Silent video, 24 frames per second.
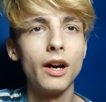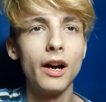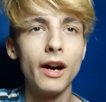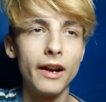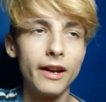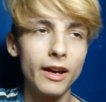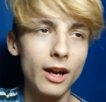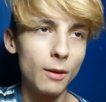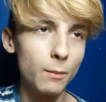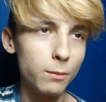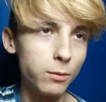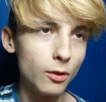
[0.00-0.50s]
I
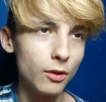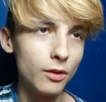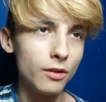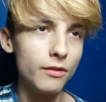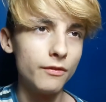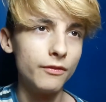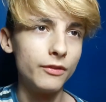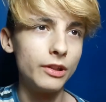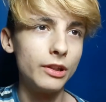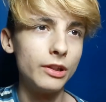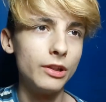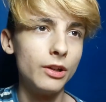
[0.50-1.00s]
uploaded
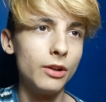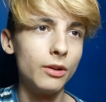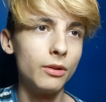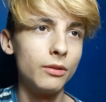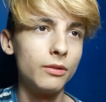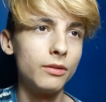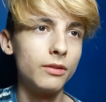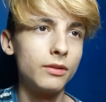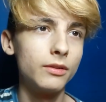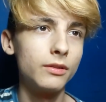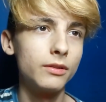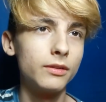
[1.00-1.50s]
the video.
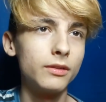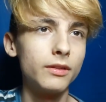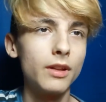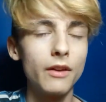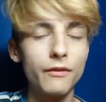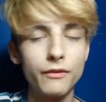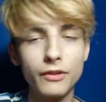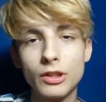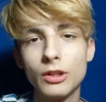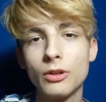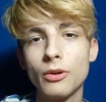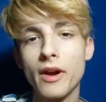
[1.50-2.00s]

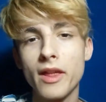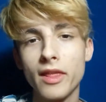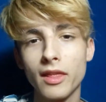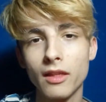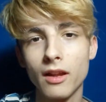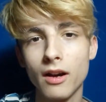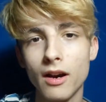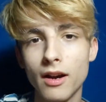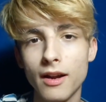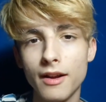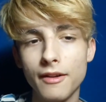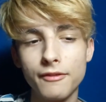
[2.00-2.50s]
That video went
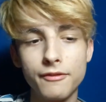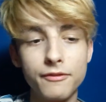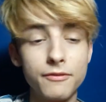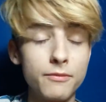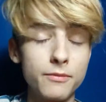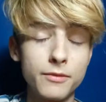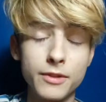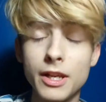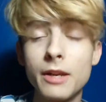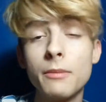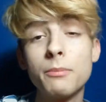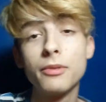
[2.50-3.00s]
live.
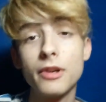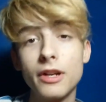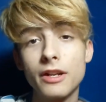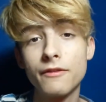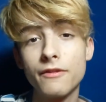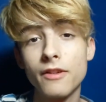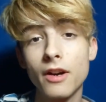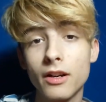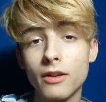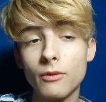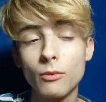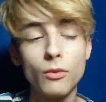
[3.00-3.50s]
Did pretty
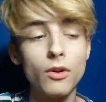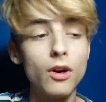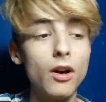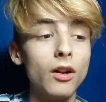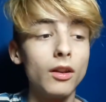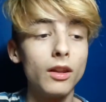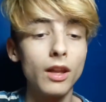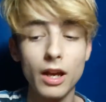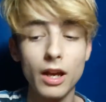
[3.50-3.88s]
fucking well,